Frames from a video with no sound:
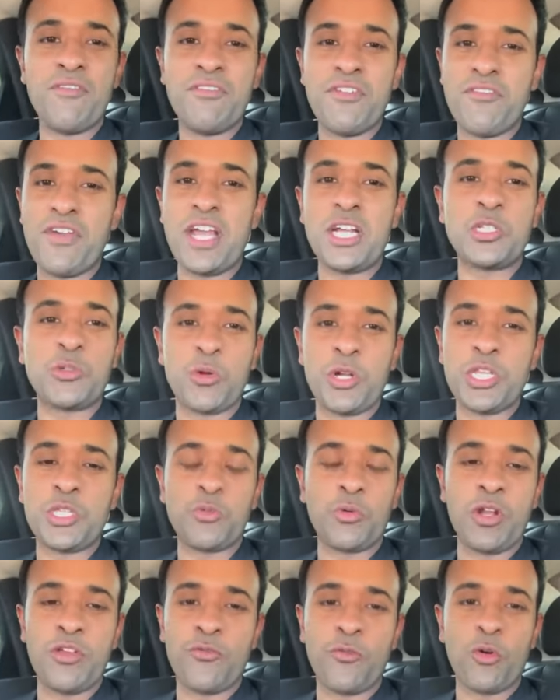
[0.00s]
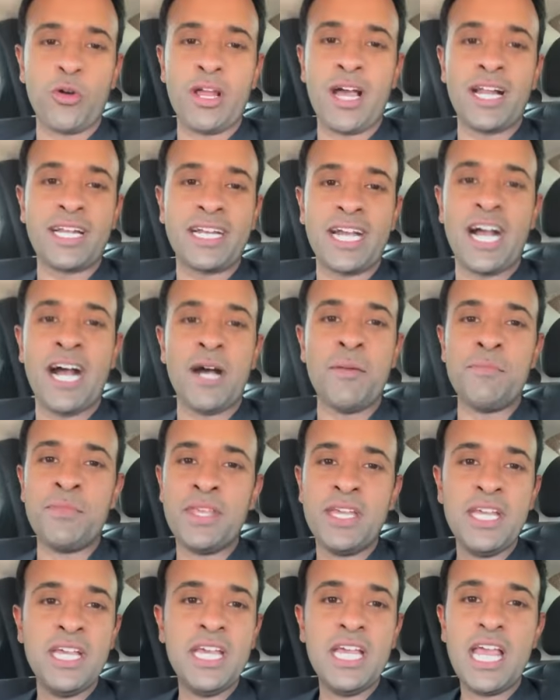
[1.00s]

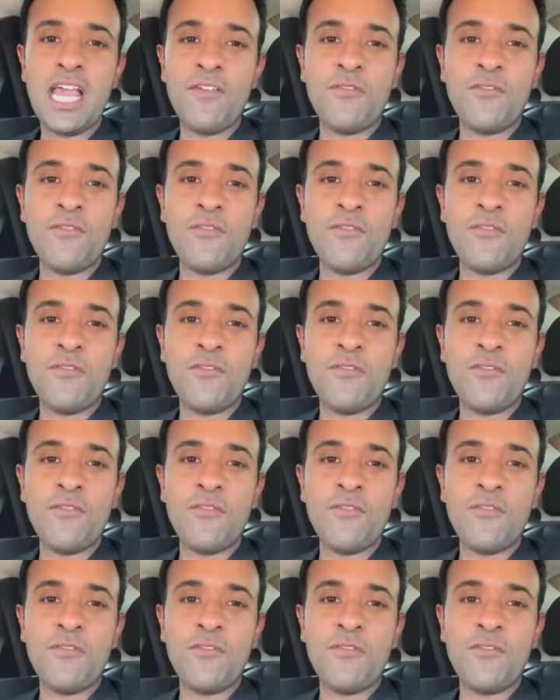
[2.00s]
vivek2024.com